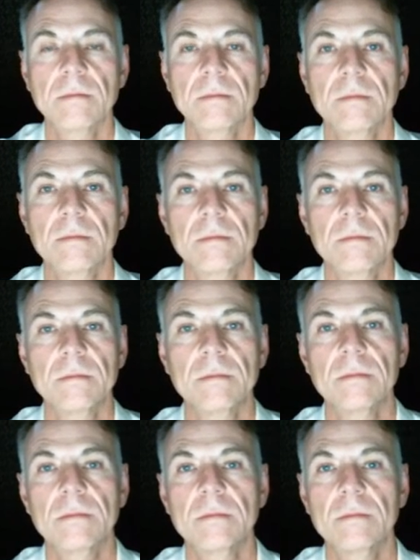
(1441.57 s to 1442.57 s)

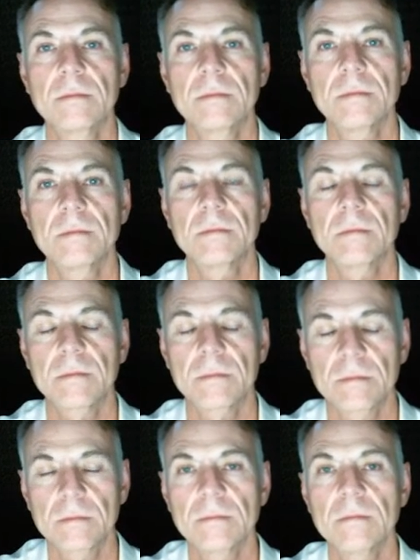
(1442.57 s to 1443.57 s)

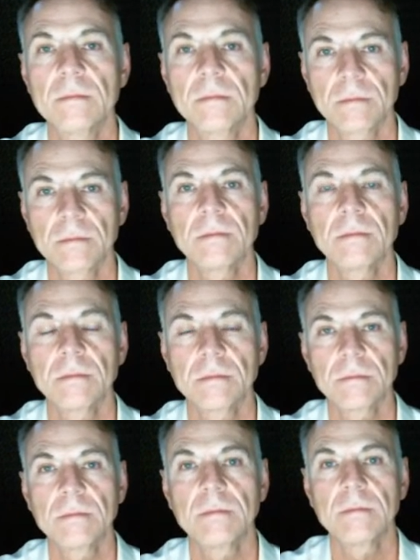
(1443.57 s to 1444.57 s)

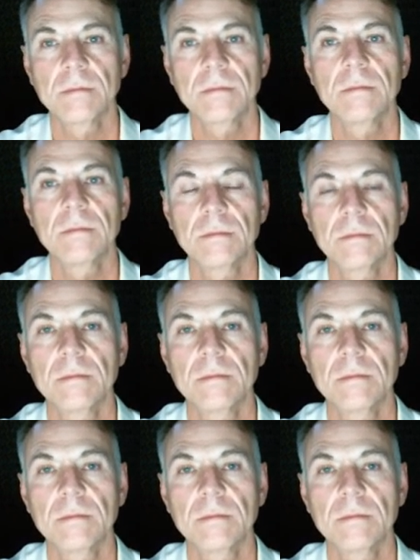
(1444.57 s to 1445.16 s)
No words are spoken by the person on screen.